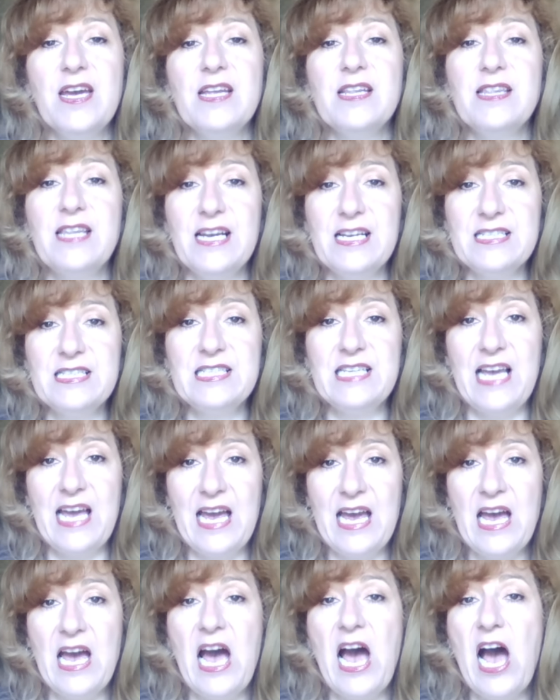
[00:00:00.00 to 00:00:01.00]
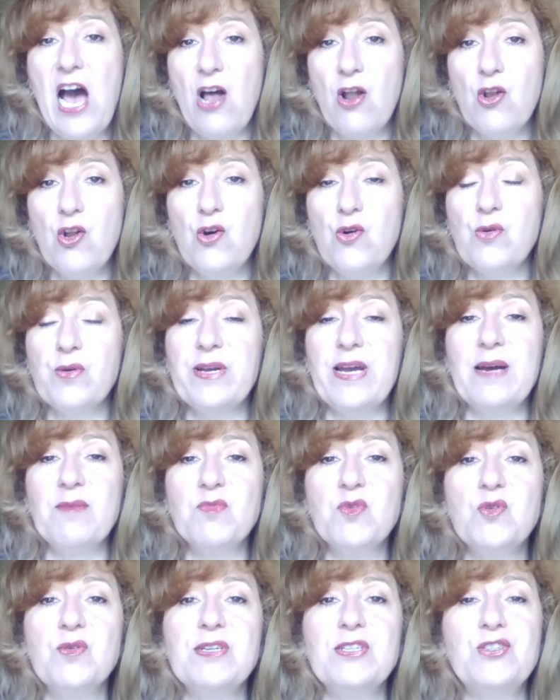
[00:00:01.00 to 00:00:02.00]
that's how long
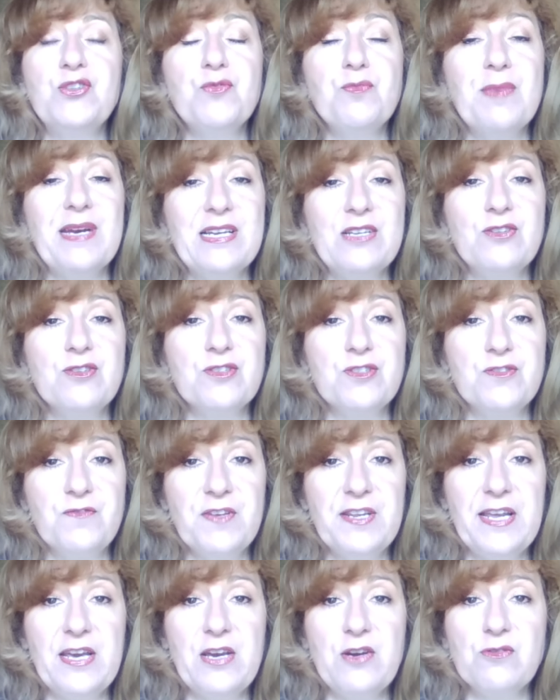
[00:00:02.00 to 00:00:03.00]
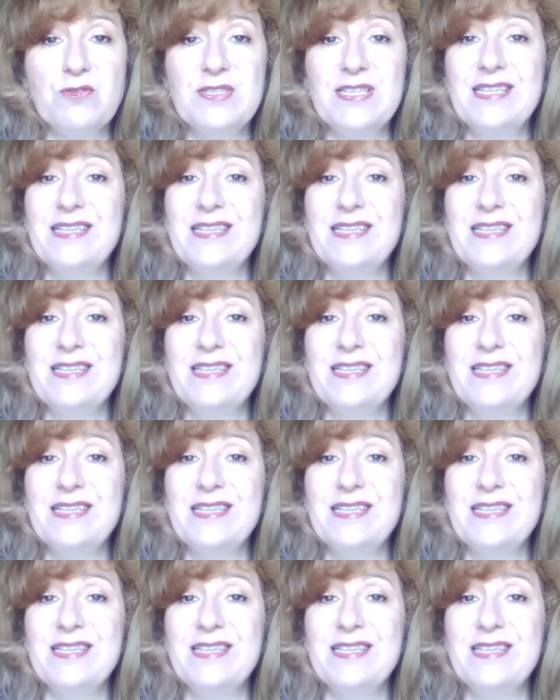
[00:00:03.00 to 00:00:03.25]
I'm going to make those videos,